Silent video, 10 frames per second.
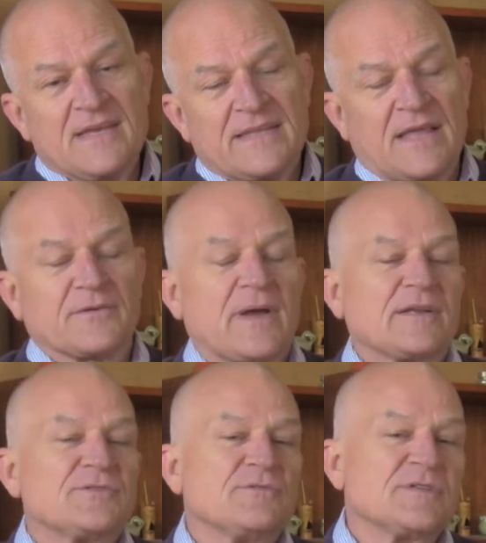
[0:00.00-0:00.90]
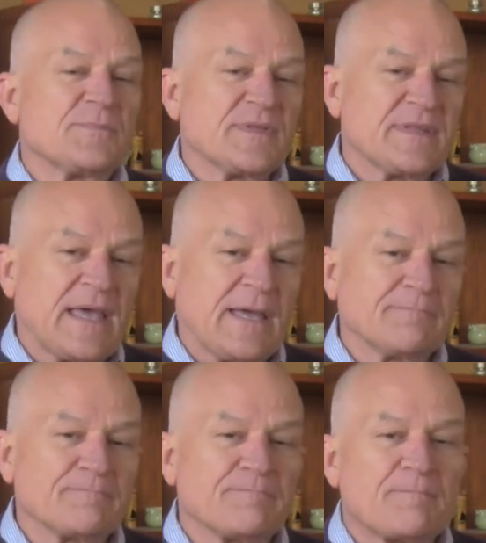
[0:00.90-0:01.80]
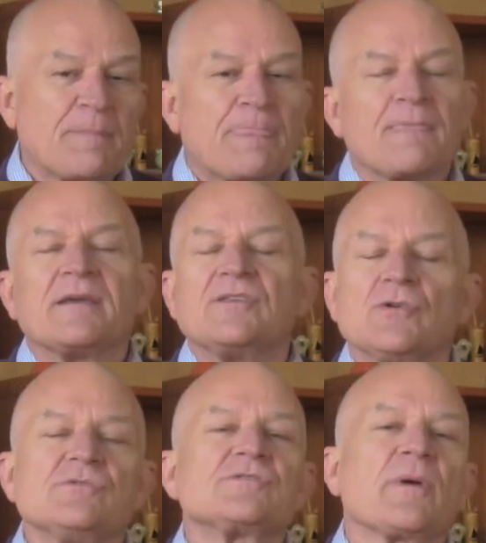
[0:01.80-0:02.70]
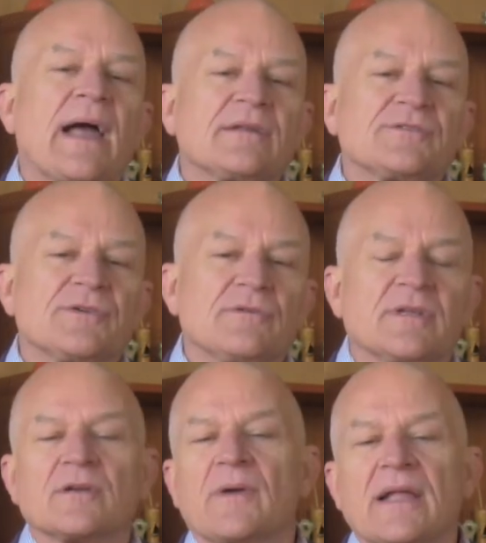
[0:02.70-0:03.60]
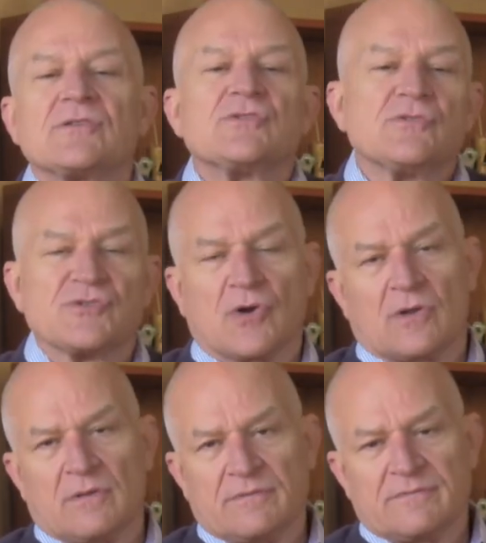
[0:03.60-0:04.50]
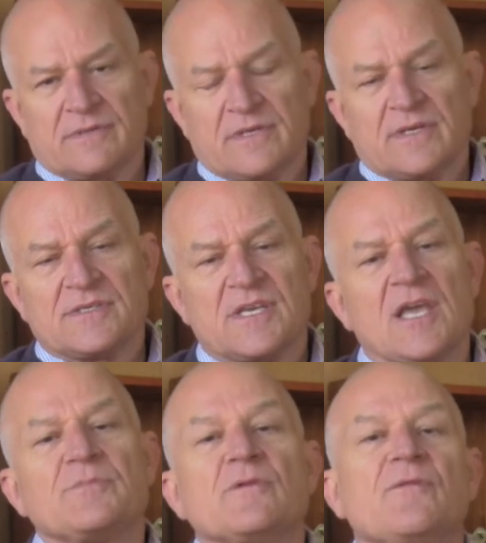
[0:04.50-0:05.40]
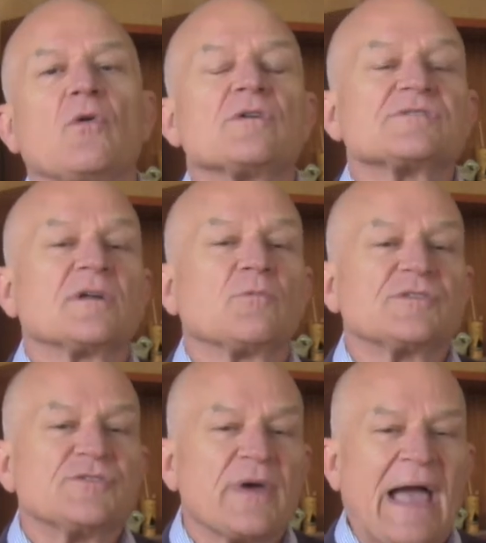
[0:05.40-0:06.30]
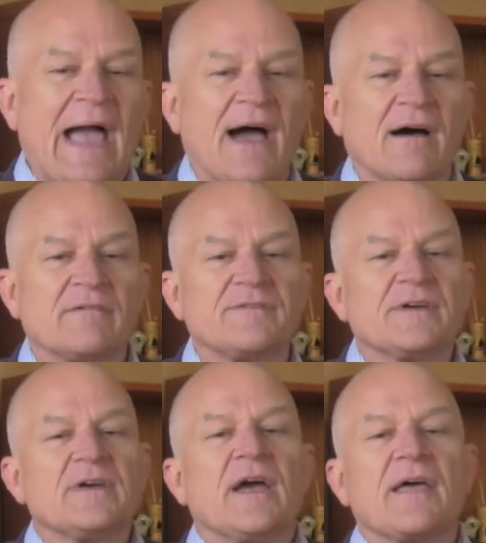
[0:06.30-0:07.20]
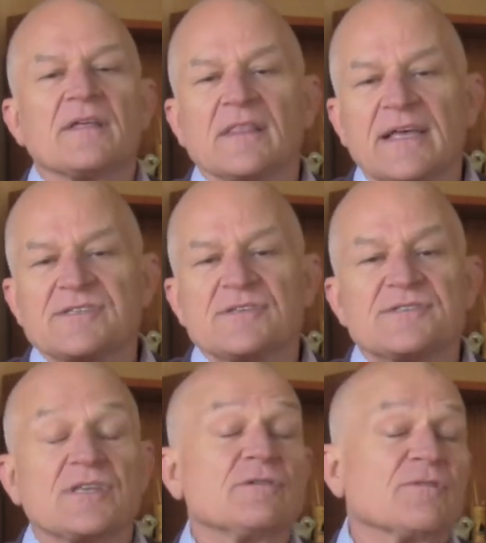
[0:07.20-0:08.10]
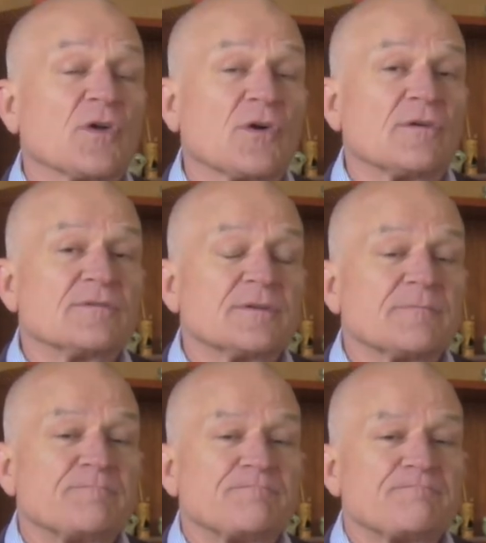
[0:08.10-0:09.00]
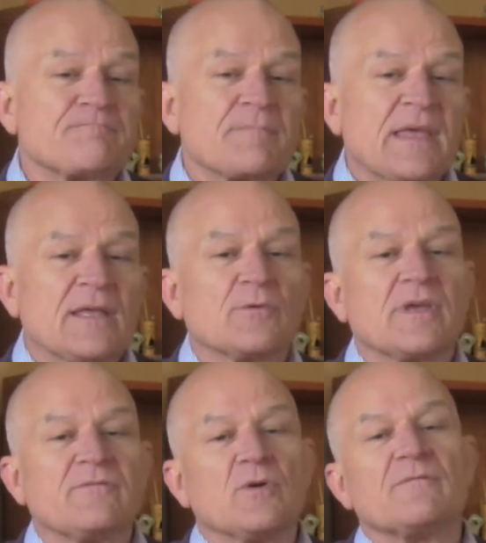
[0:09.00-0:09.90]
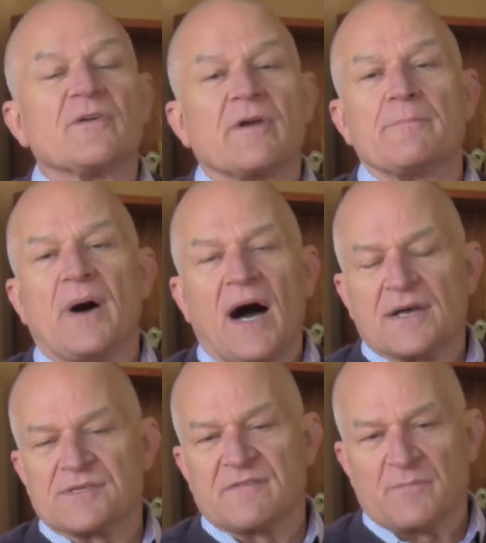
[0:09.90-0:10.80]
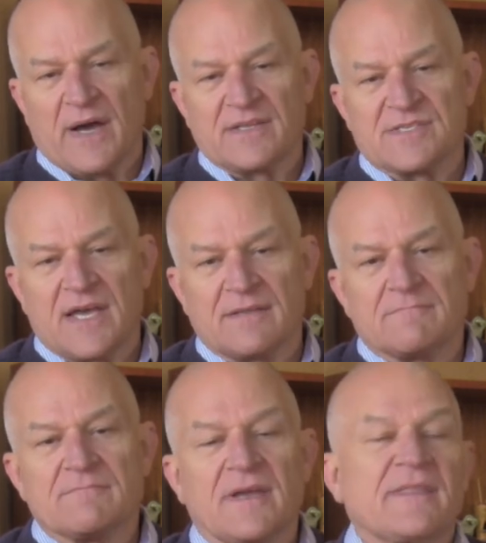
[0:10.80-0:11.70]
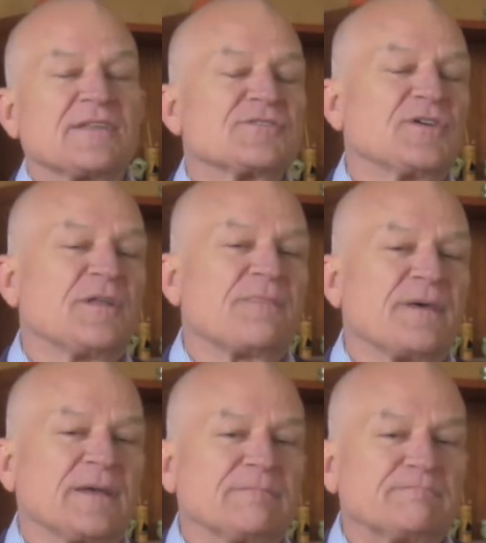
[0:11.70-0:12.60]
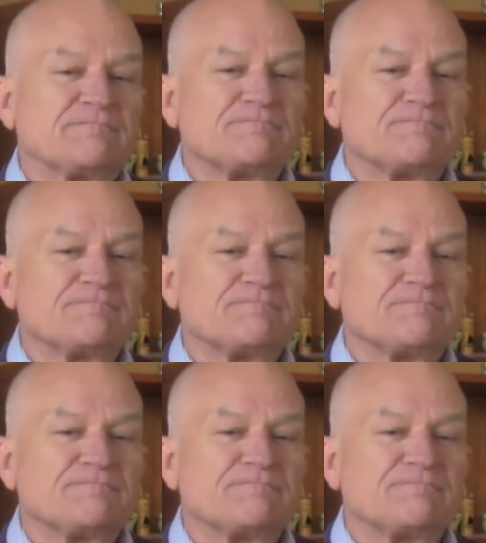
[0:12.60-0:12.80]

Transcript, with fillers: Now the gratitude tip of the day. Use gratitude in a gratitude journal to keep you focused on what you have and the lessons that you've learned. It will give you a very positive mindset, and that's a good thing.